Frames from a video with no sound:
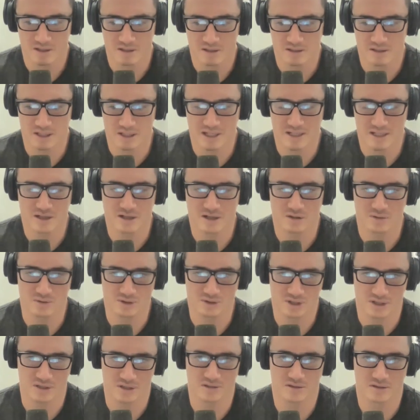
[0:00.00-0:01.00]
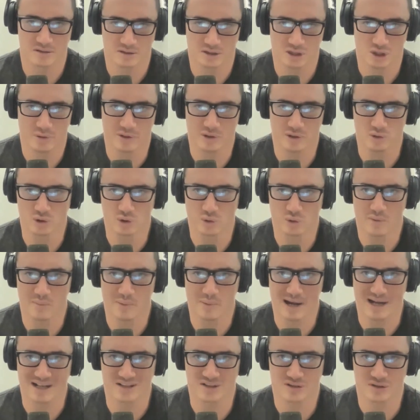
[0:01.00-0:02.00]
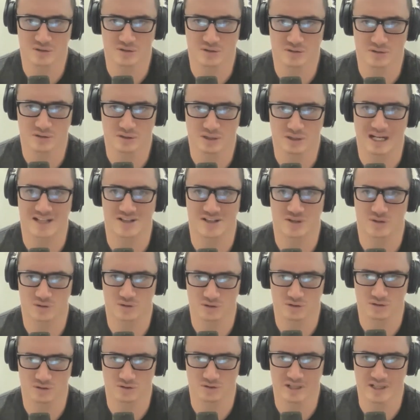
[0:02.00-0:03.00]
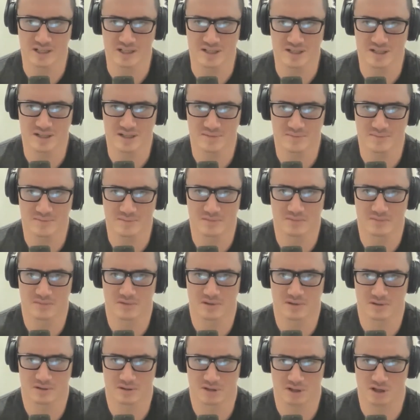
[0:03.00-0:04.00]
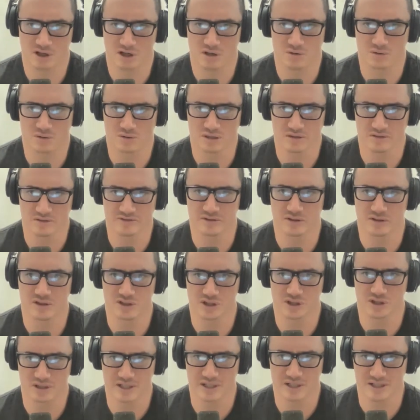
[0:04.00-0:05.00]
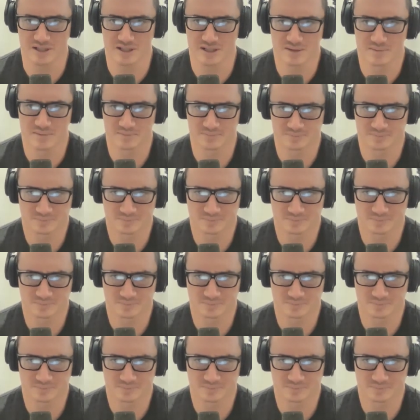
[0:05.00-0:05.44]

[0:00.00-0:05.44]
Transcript: gay culture, going all the way back to classical Greece, the cult of Adonis.